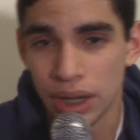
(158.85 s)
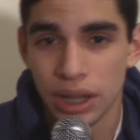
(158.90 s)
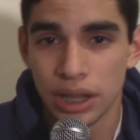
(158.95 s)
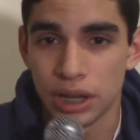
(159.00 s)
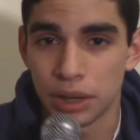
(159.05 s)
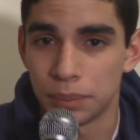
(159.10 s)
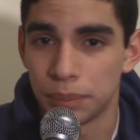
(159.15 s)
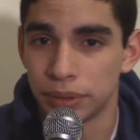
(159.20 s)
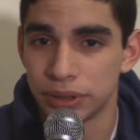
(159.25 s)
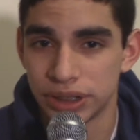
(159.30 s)

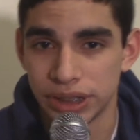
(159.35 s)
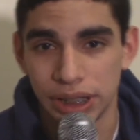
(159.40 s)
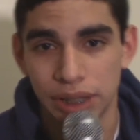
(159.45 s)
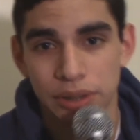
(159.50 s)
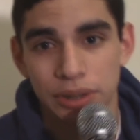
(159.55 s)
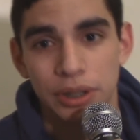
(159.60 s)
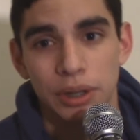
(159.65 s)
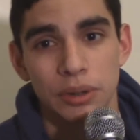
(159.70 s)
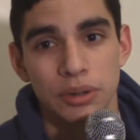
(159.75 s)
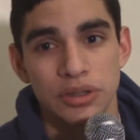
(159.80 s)
They're pushing out
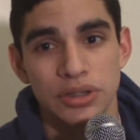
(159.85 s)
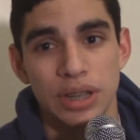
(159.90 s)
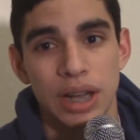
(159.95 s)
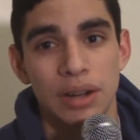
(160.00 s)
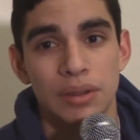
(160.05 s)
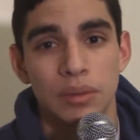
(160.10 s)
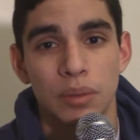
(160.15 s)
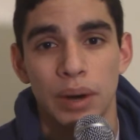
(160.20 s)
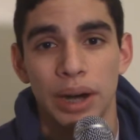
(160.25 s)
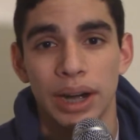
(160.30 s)
their own
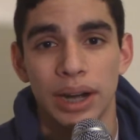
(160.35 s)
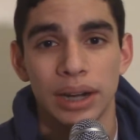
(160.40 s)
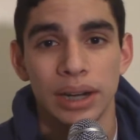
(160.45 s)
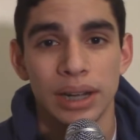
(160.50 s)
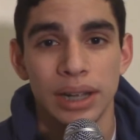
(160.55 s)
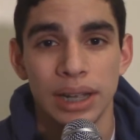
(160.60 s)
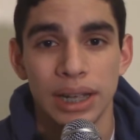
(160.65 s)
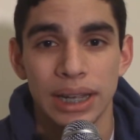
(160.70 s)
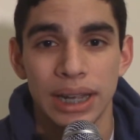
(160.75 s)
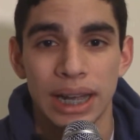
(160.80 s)
software,
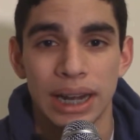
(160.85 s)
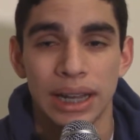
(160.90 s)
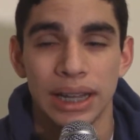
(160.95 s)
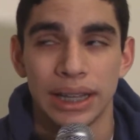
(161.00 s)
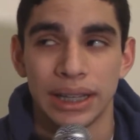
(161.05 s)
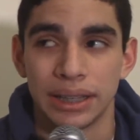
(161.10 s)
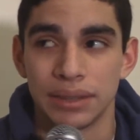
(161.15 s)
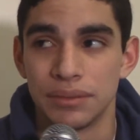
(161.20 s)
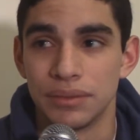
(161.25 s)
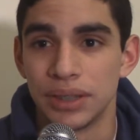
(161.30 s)
kind of
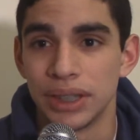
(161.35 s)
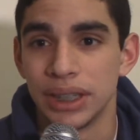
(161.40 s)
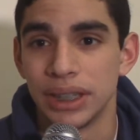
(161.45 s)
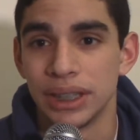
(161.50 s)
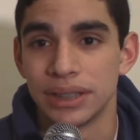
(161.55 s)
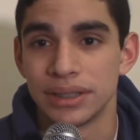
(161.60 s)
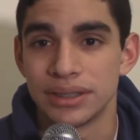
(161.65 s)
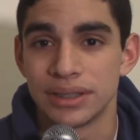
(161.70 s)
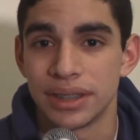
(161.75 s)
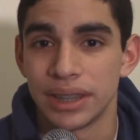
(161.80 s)
like
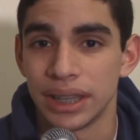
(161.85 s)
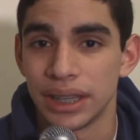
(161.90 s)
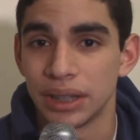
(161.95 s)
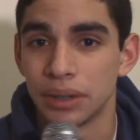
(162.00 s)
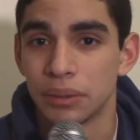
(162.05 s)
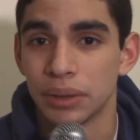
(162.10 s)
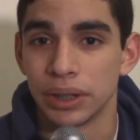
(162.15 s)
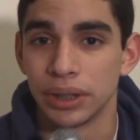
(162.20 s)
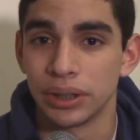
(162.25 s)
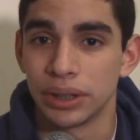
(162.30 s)
Nvidia's thing,
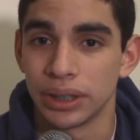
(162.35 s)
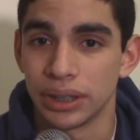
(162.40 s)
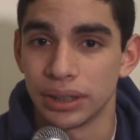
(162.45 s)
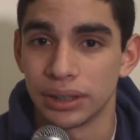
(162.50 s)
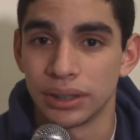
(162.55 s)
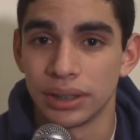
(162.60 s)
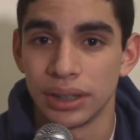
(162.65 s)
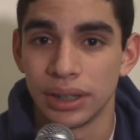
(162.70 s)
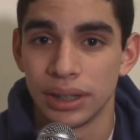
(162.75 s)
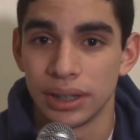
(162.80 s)
where you can,